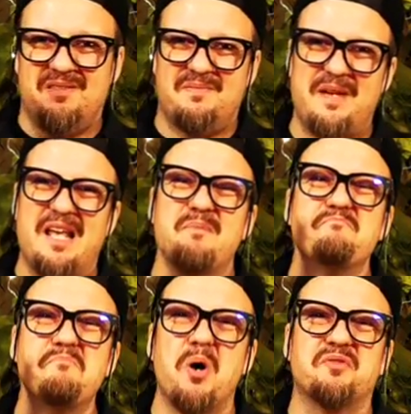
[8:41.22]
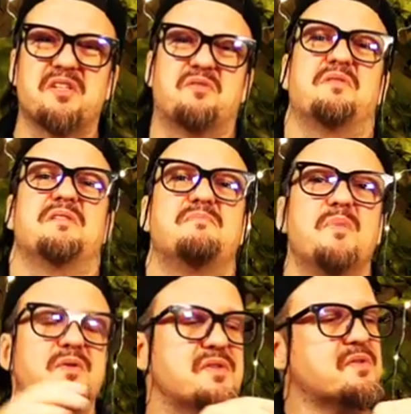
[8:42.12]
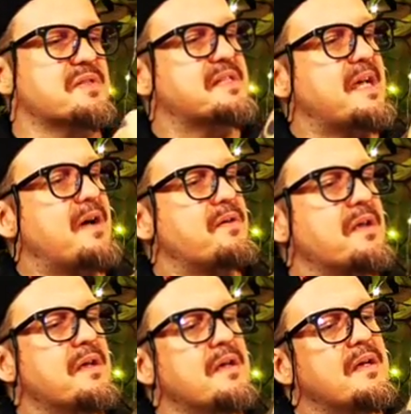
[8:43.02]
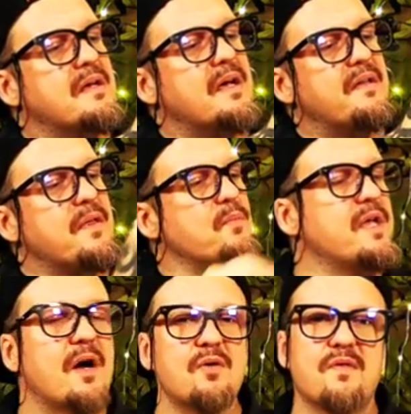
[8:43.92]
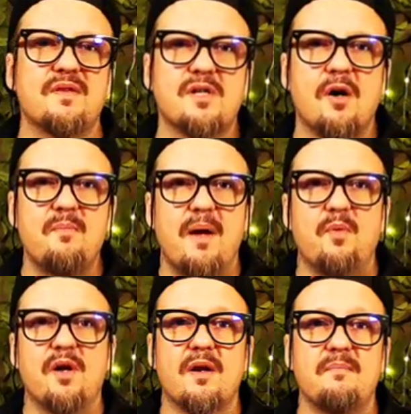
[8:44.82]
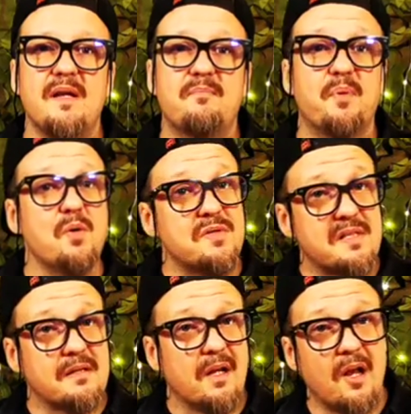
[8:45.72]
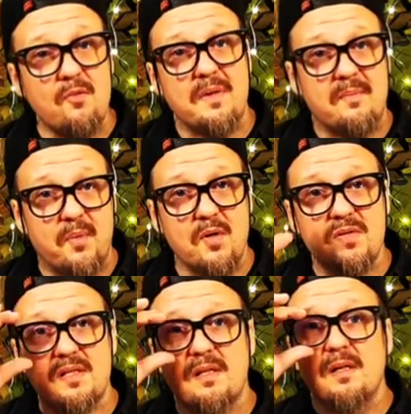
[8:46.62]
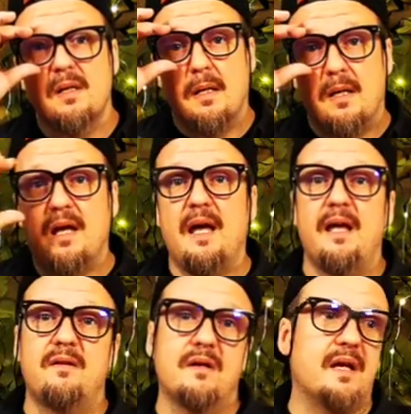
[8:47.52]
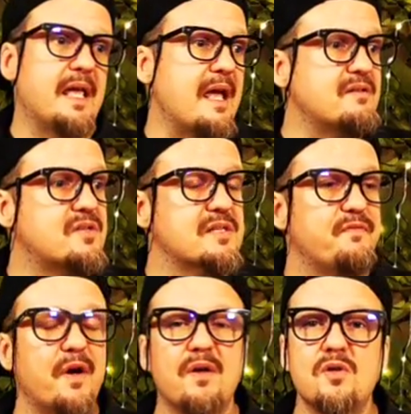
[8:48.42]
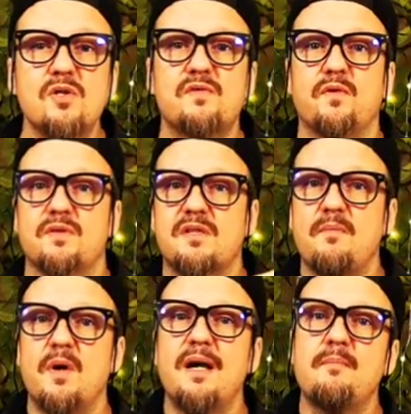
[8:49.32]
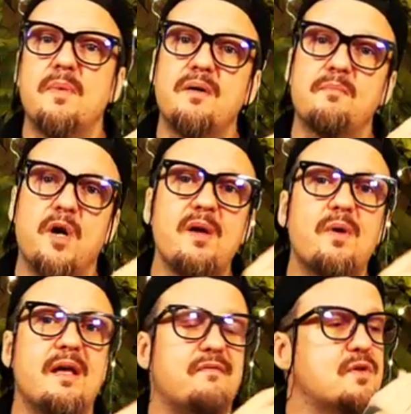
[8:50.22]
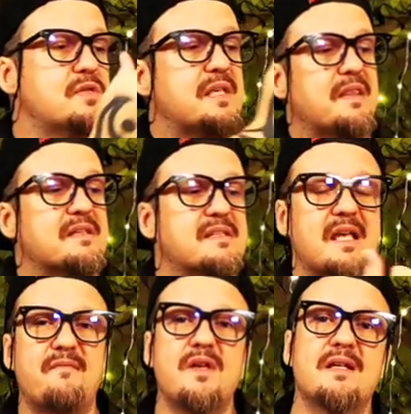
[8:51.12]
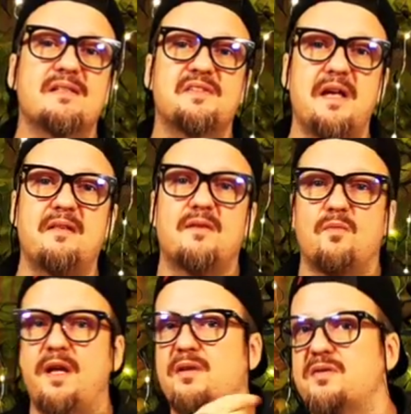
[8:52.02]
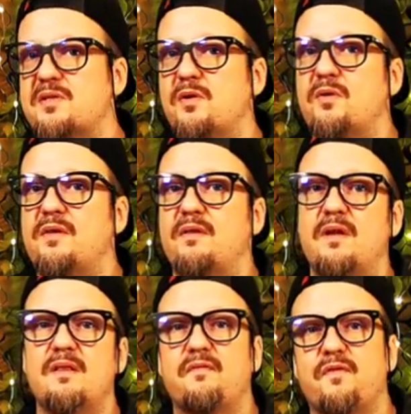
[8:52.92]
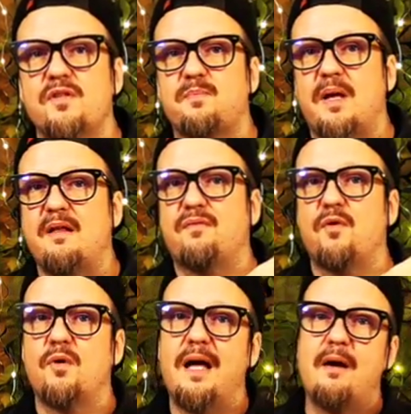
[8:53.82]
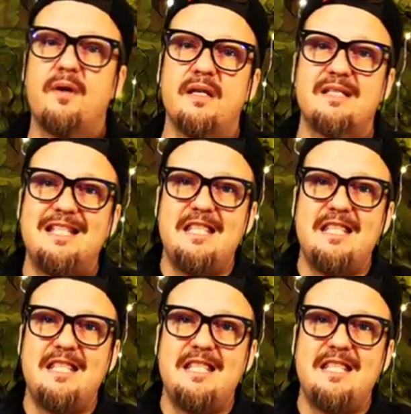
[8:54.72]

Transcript: make a monstrous sound. And then we go to the top and we got a mid boost, a low mid boost. And again, just very useful. So my way of using this is having it set the way you saw in the first playthrough or how it is